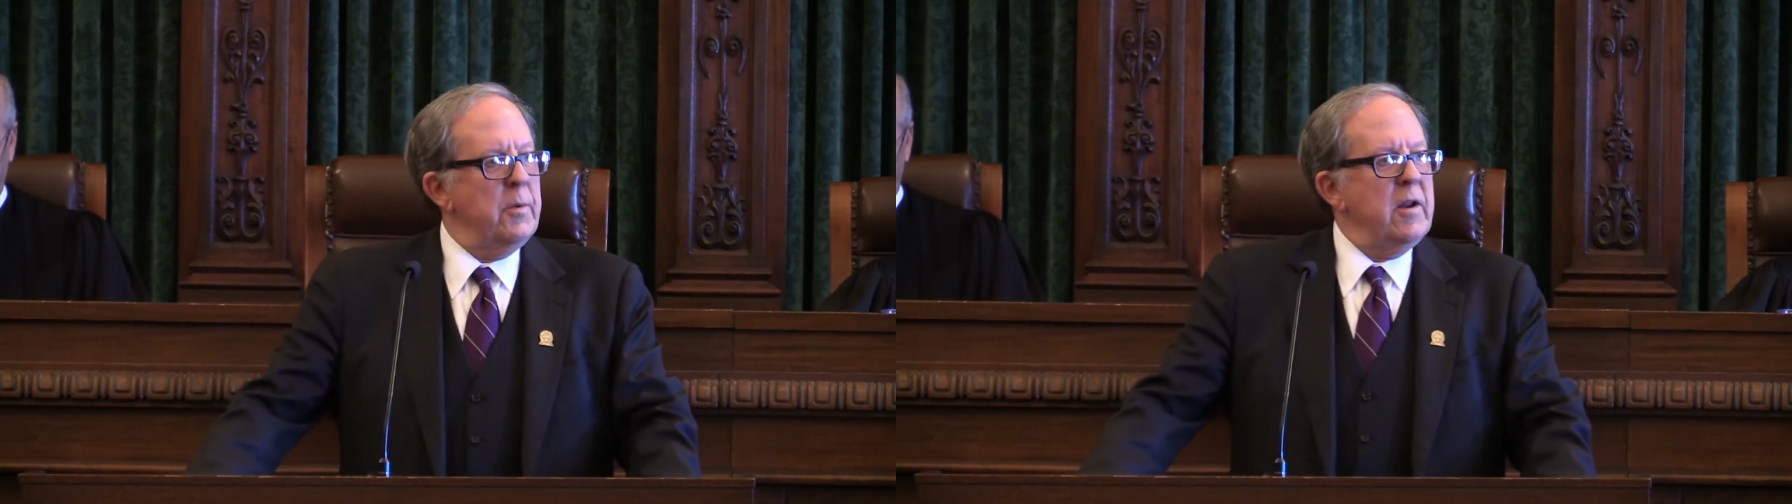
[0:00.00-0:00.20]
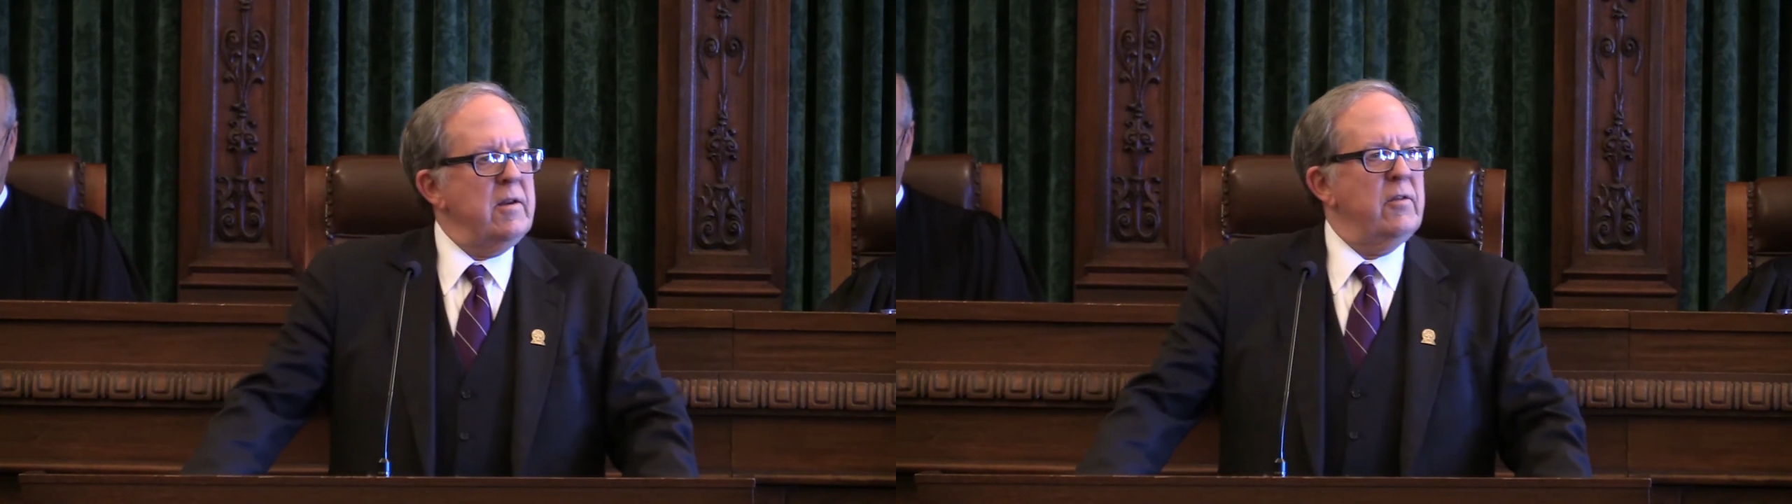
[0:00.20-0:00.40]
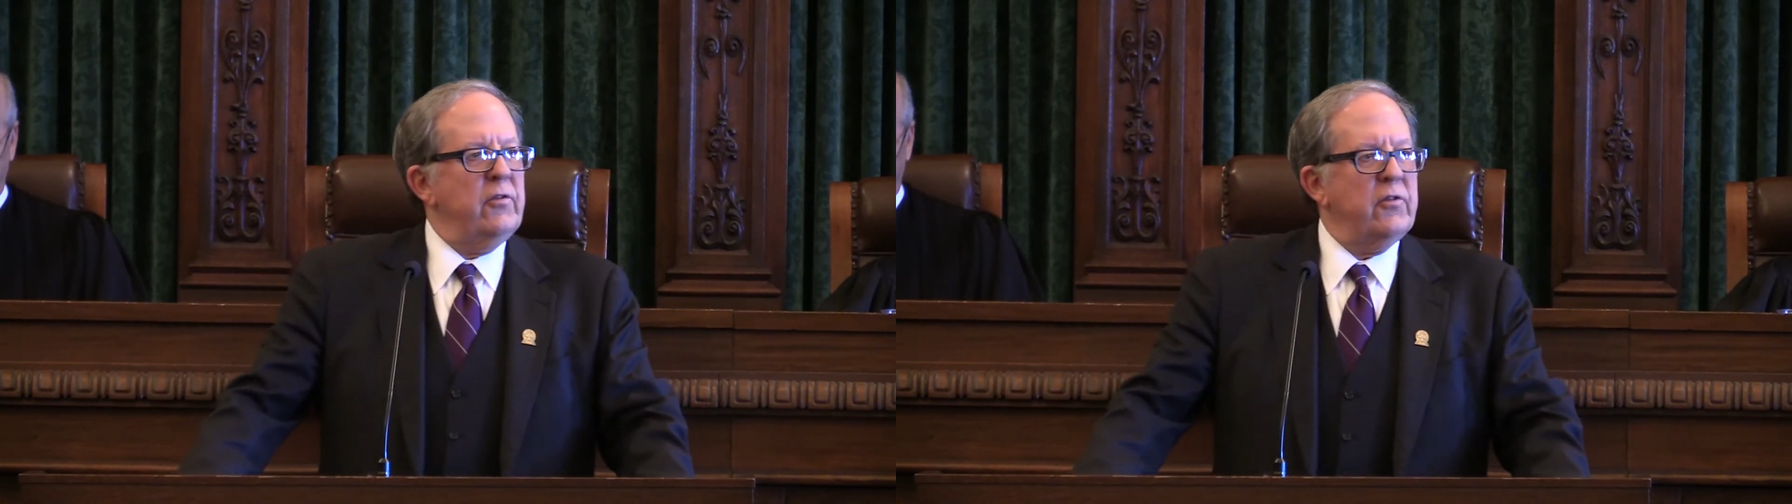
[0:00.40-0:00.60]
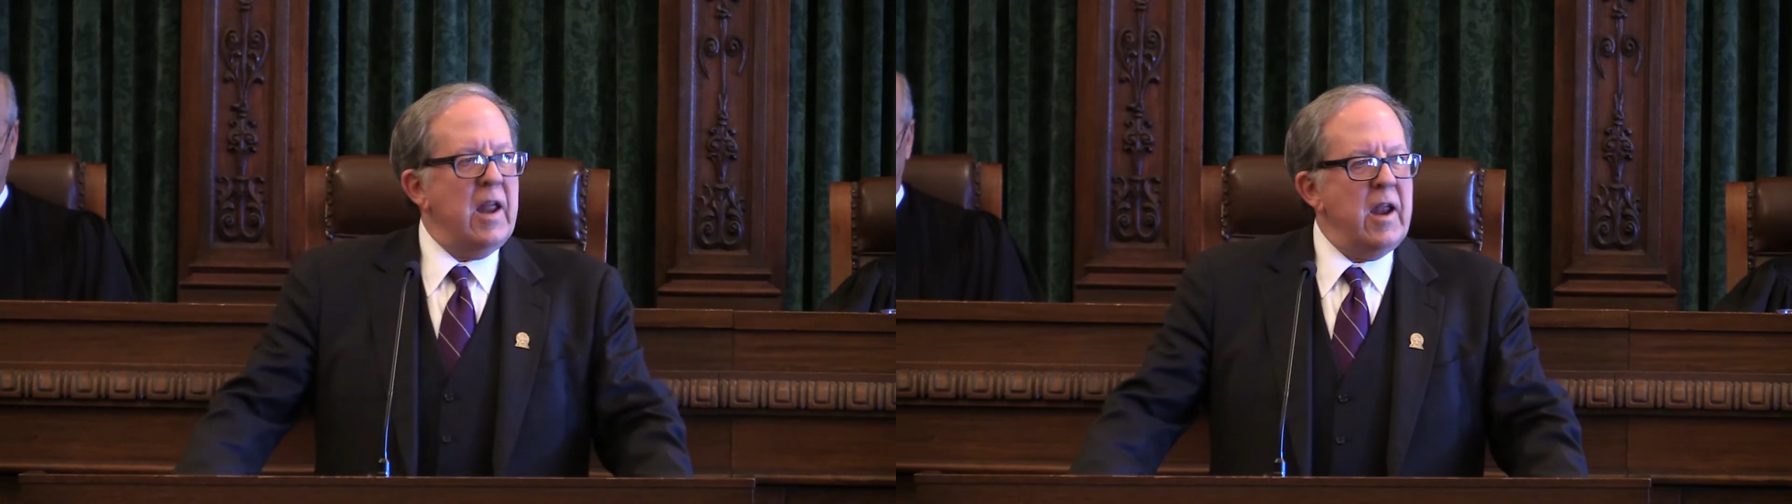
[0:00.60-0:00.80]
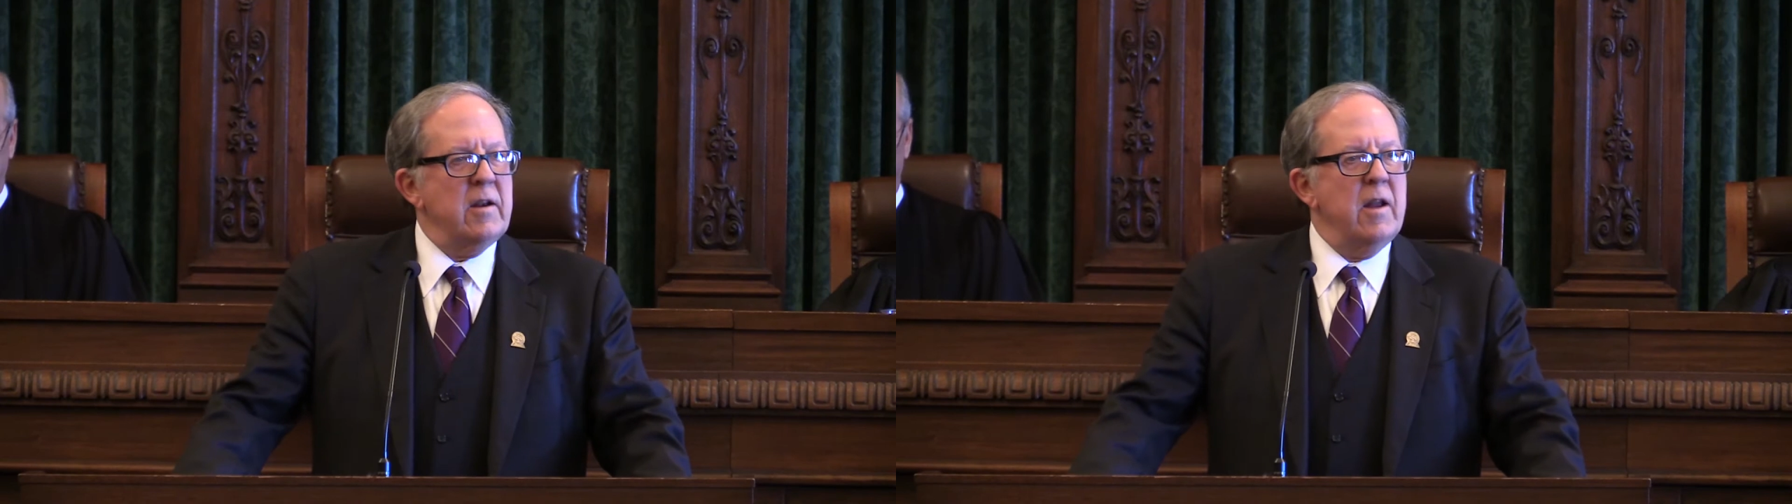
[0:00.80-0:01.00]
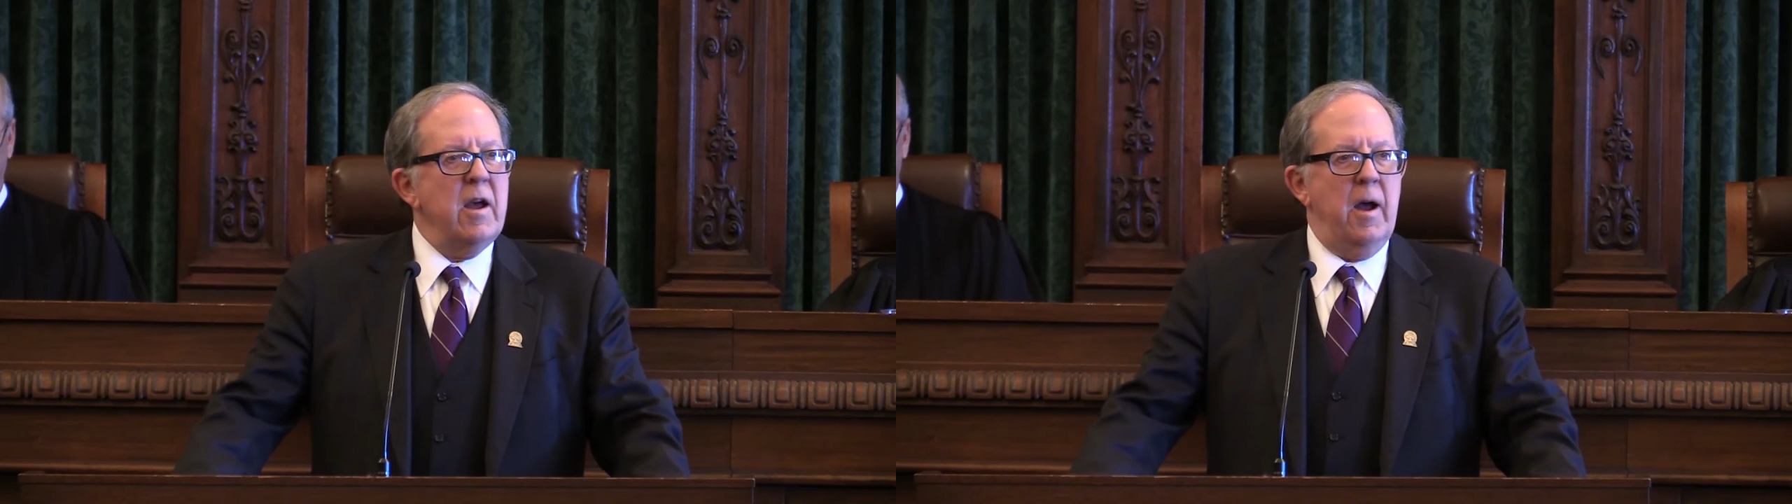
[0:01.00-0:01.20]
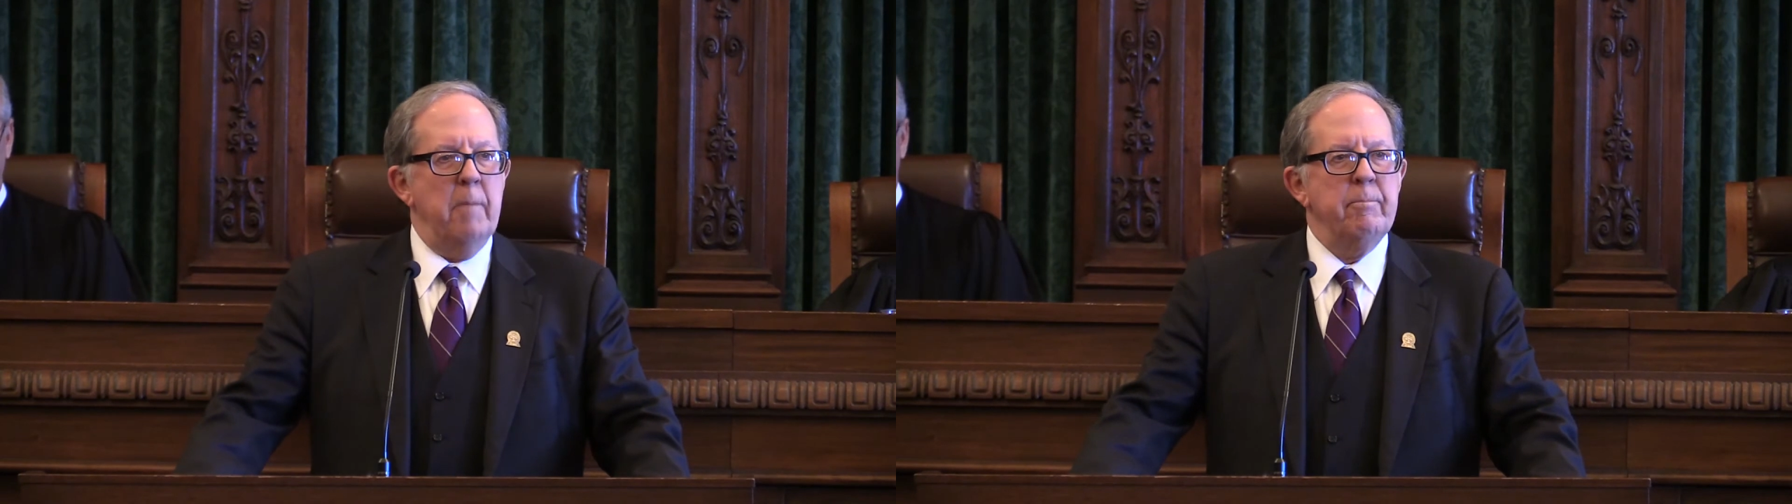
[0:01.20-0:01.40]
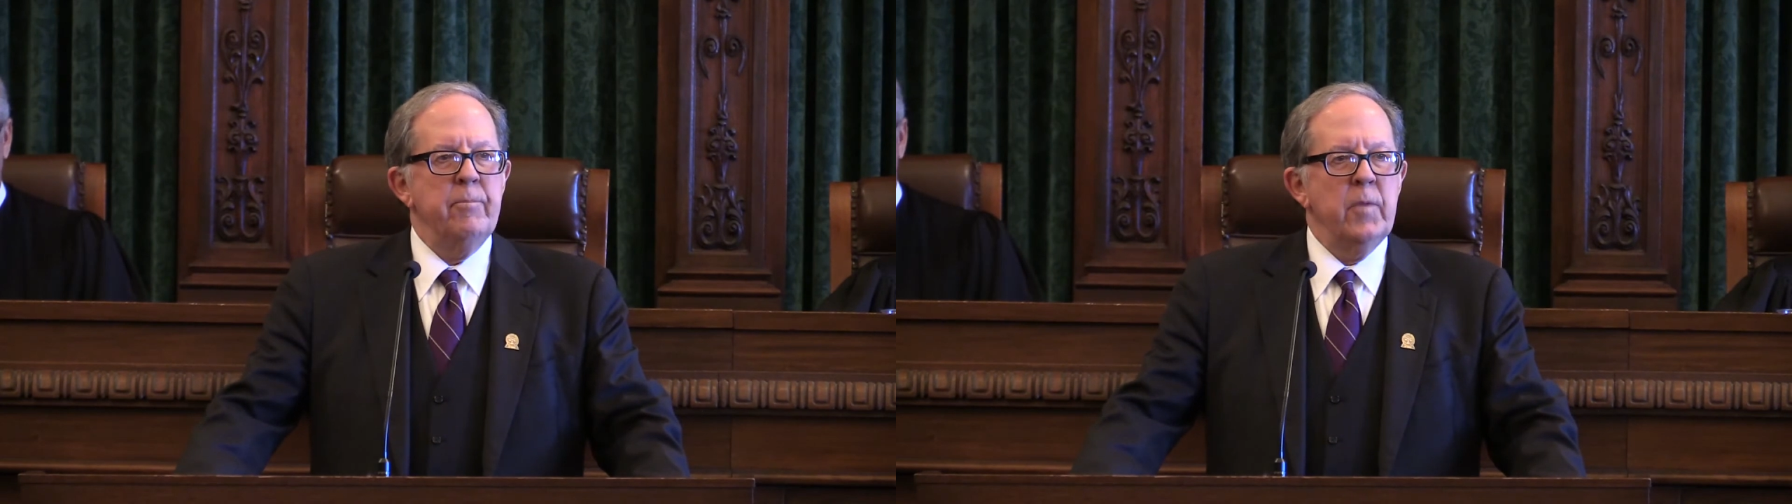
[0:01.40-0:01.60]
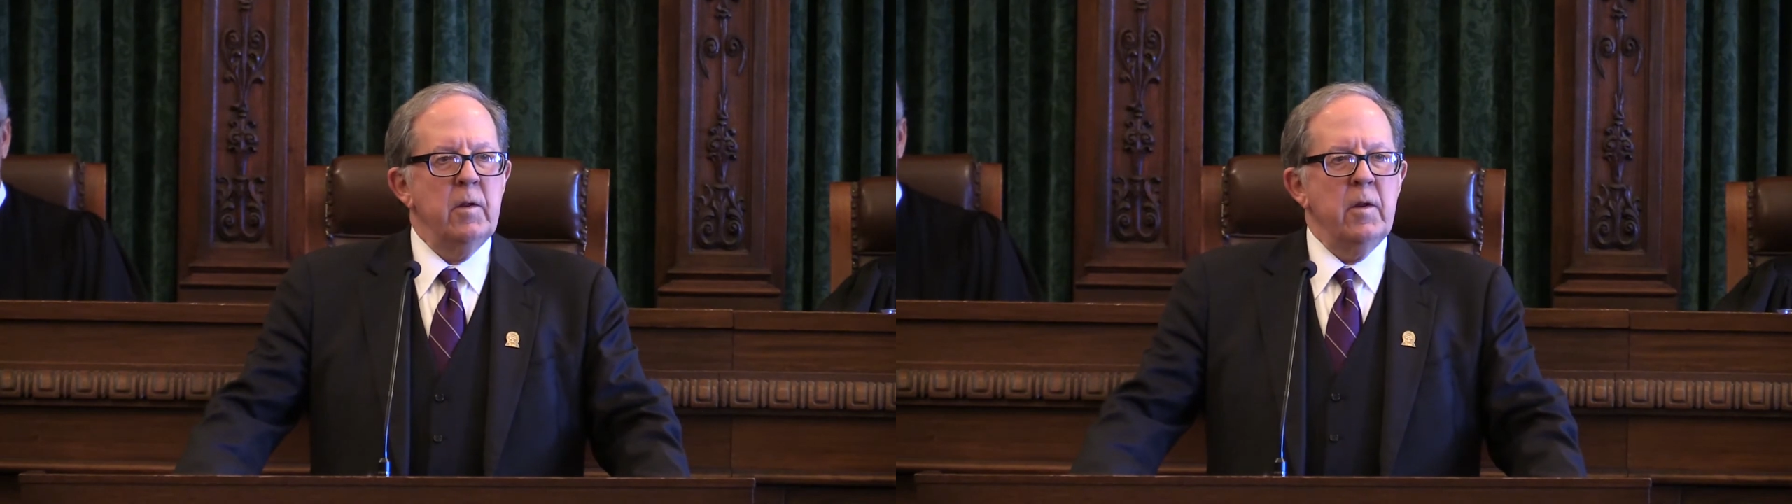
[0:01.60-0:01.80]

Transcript: need to stand up